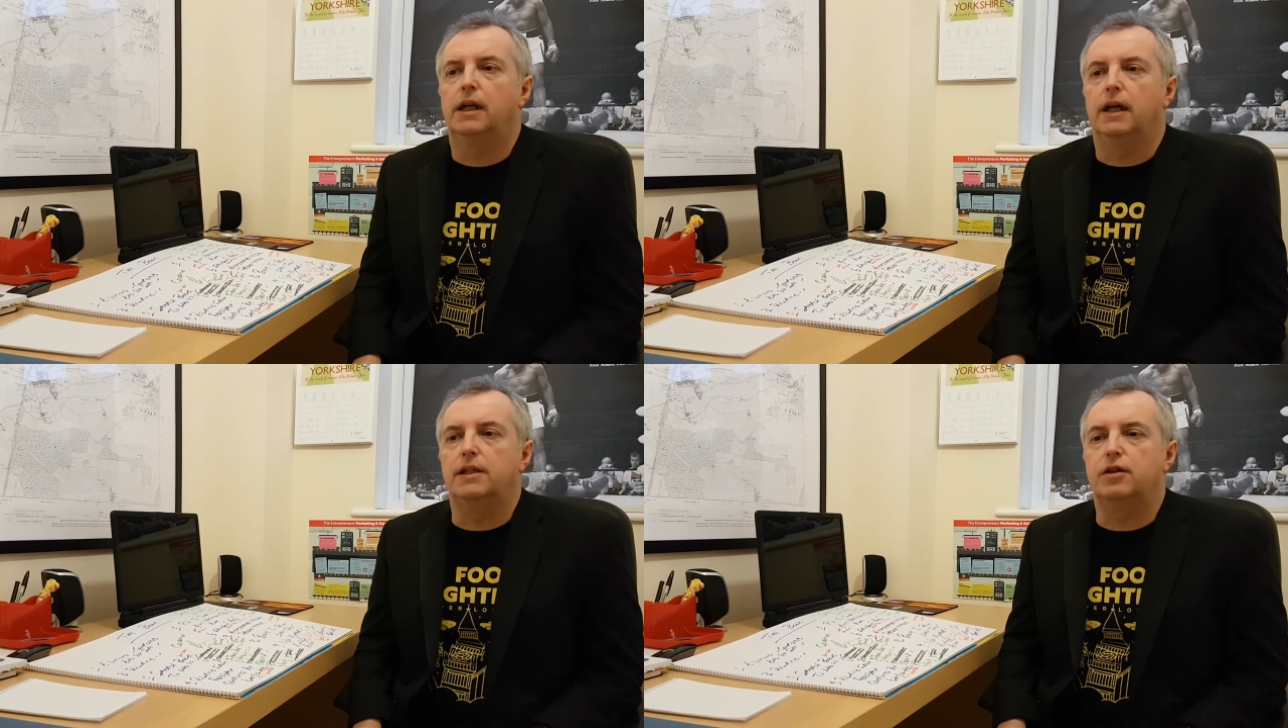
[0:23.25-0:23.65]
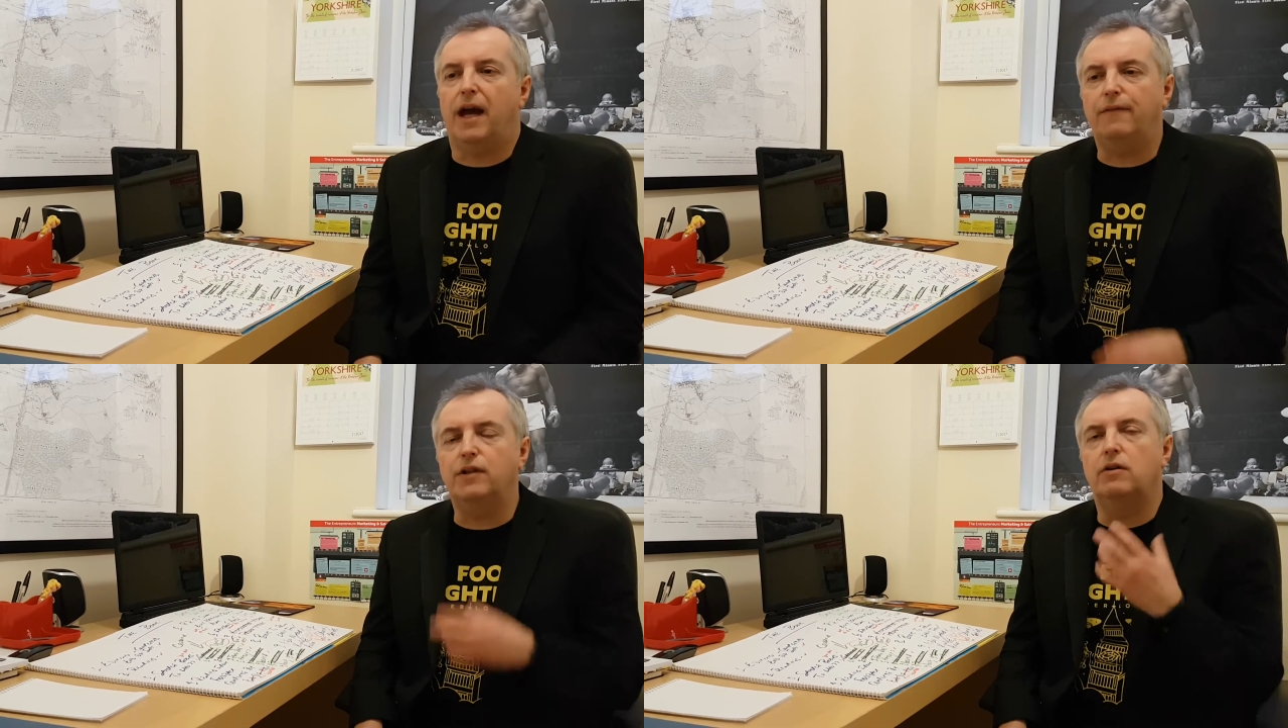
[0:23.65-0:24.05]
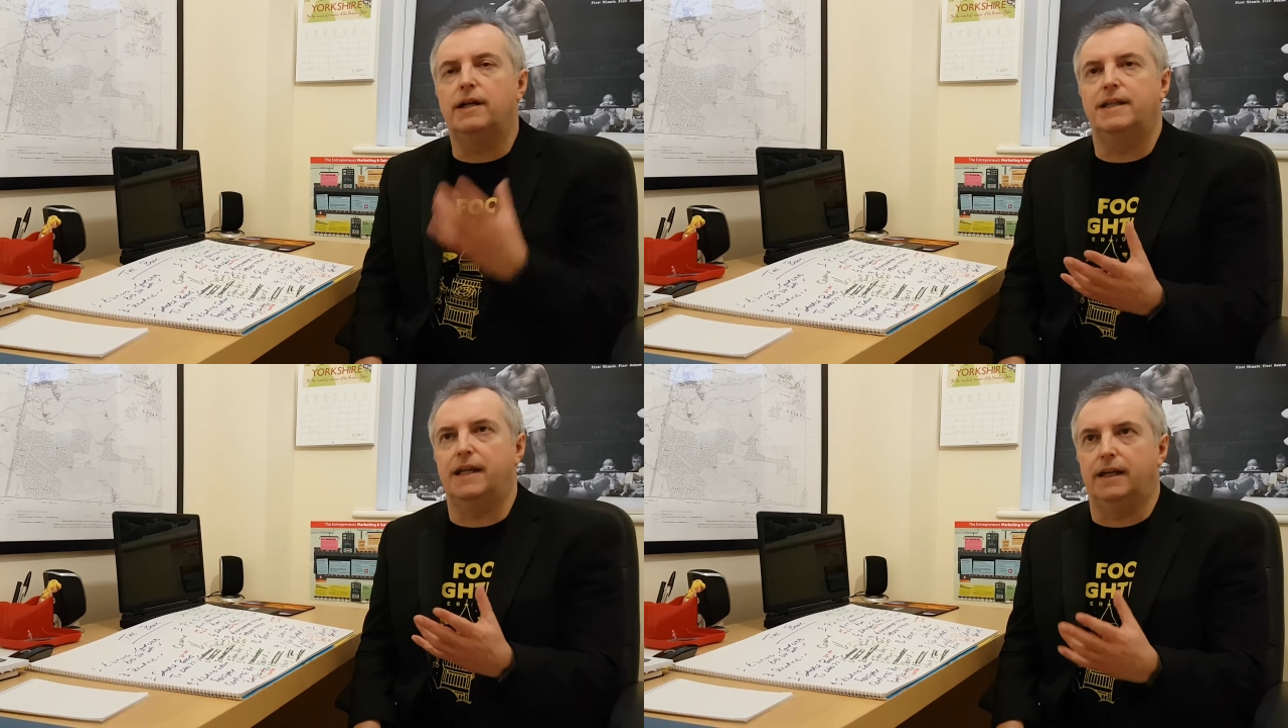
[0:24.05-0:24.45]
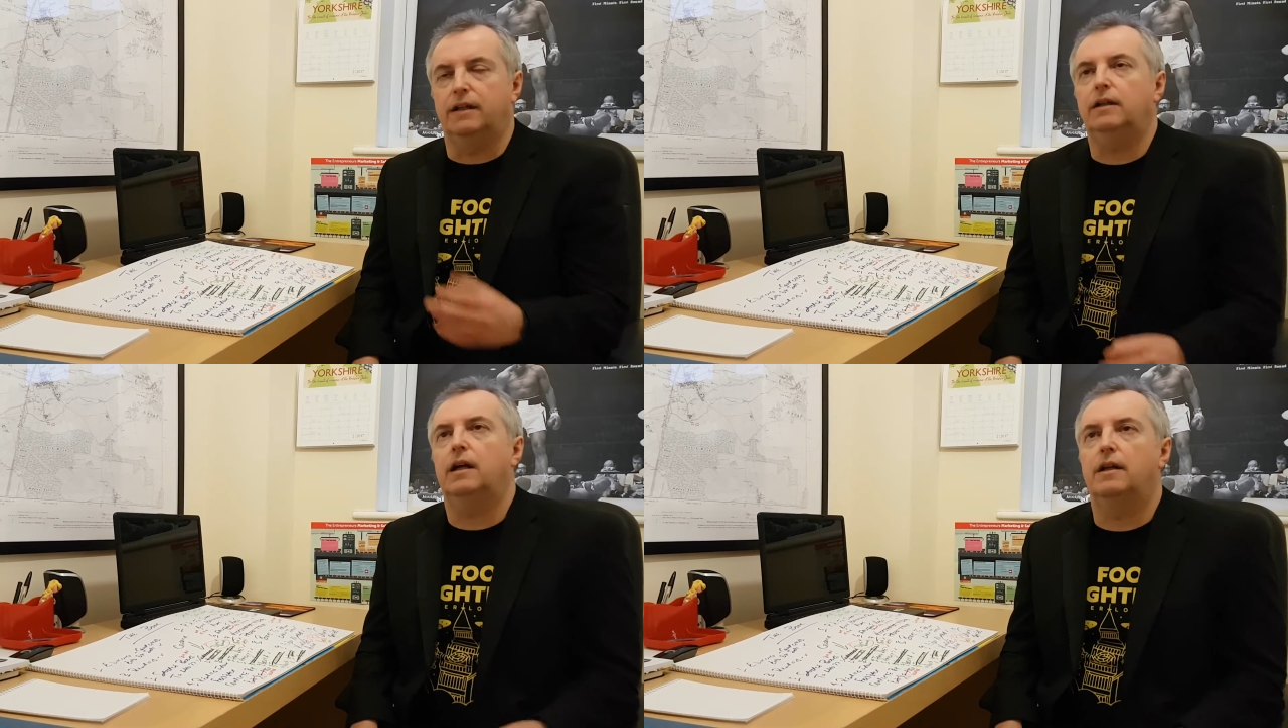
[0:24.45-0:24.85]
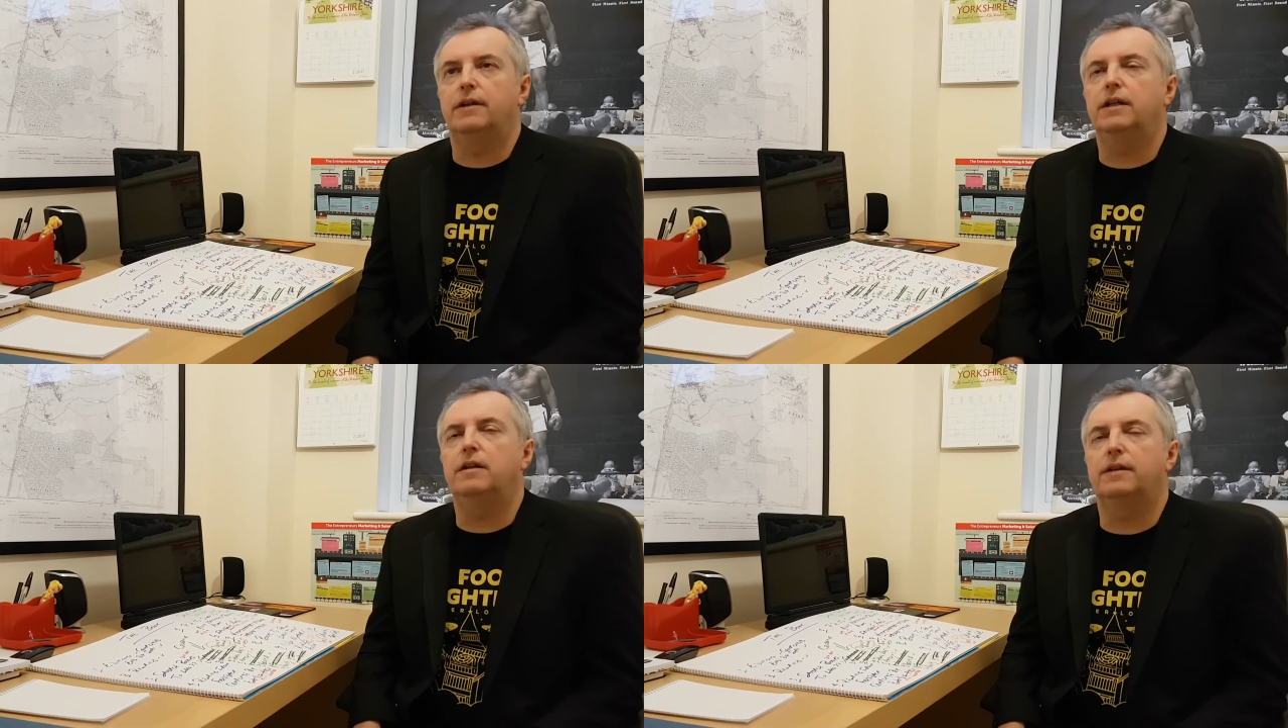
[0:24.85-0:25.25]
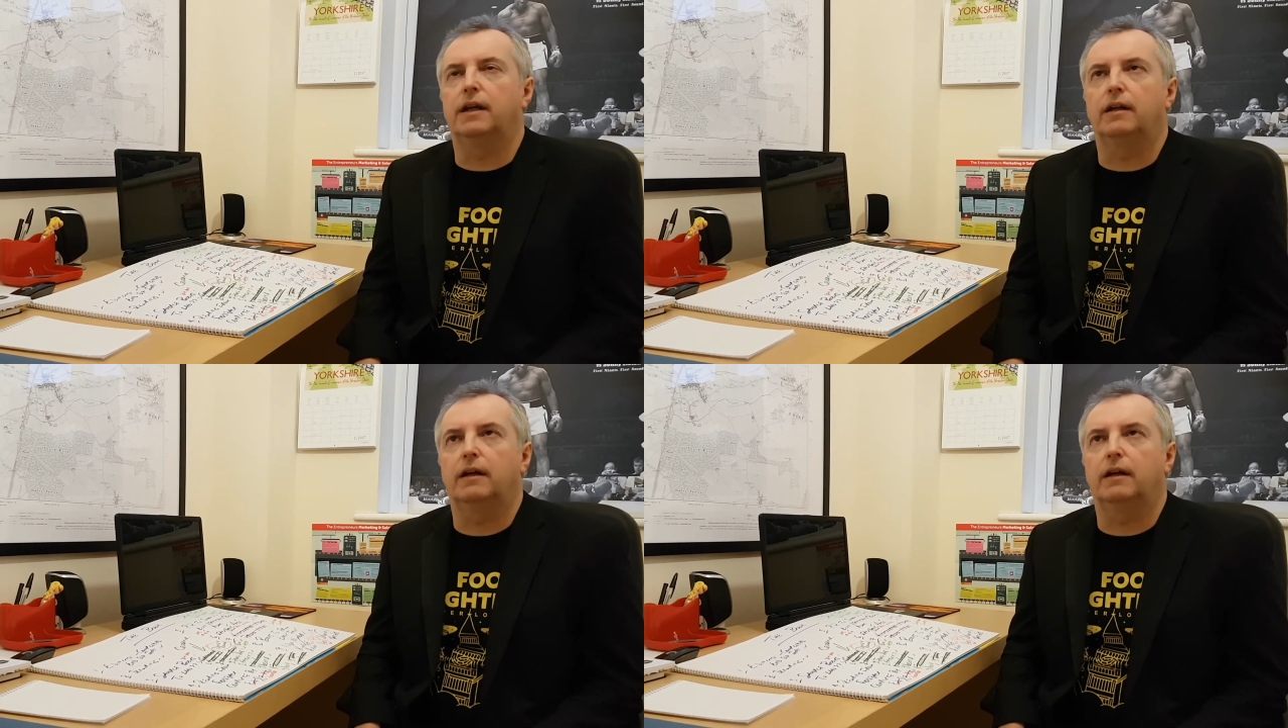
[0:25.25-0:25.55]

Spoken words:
is you have an idea and then you think,